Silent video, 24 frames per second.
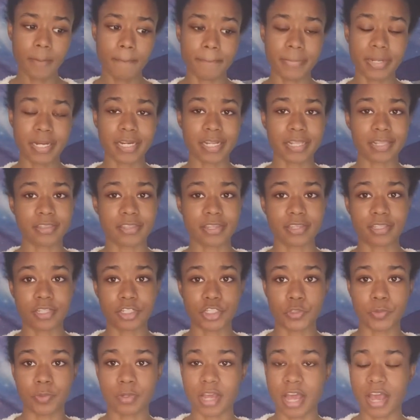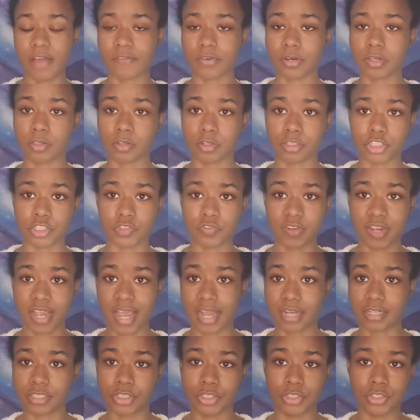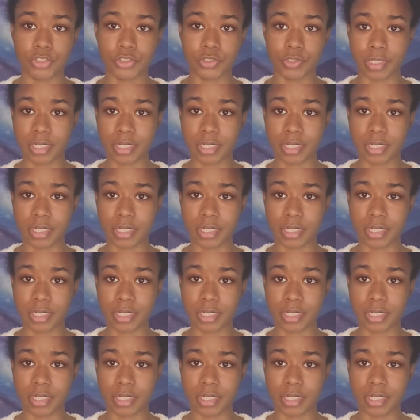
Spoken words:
But anything that you would have an allergic reaction to,